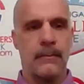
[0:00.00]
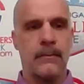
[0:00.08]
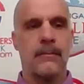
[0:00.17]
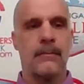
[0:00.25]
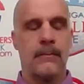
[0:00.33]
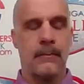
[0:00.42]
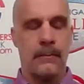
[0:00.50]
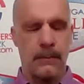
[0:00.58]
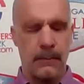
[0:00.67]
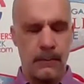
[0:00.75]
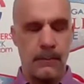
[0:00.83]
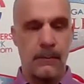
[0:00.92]

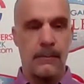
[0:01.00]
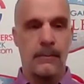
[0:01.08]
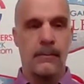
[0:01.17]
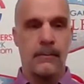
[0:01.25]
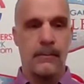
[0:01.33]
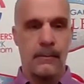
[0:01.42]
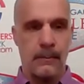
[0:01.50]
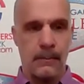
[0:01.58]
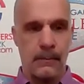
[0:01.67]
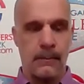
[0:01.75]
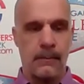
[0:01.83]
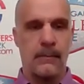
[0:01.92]

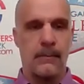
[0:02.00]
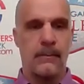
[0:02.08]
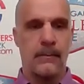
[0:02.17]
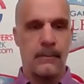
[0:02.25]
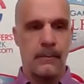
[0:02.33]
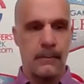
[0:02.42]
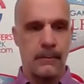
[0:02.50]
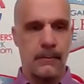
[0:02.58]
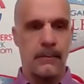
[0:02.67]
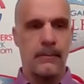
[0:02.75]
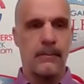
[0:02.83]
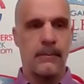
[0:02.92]

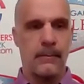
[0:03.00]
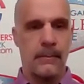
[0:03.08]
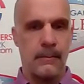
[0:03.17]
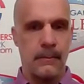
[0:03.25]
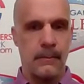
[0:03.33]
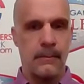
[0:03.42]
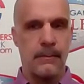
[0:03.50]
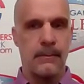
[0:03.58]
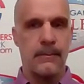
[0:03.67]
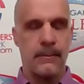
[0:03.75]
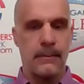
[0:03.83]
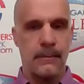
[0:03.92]

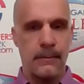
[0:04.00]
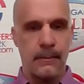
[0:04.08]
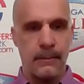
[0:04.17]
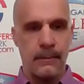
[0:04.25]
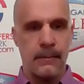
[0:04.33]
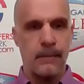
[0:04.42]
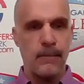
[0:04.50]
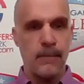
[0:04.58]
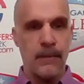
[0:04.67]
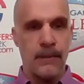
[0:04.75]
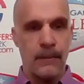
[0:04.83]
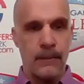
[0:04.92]

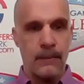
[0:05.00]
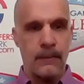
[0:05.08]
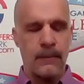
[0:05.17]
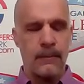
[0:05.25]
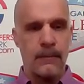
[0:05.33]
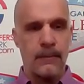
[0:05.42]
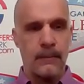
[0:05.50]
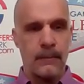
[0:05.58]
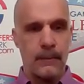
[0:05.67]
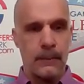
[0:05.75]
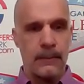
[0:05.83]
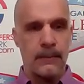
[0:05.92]

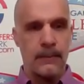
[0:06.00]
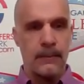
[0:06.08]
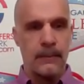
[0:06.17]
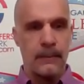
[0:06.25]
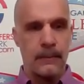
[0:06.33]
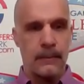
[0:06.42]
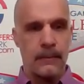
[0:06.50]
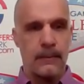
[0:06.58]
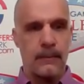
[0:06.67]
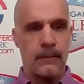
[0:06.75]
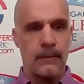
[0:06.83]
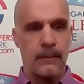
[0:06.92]

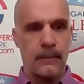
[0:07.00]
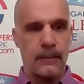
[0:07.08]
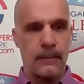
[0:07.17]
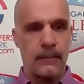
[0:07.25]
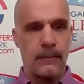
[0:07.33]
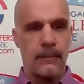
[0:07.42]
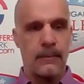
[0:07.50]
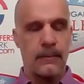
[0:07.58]
This person isn't speaking.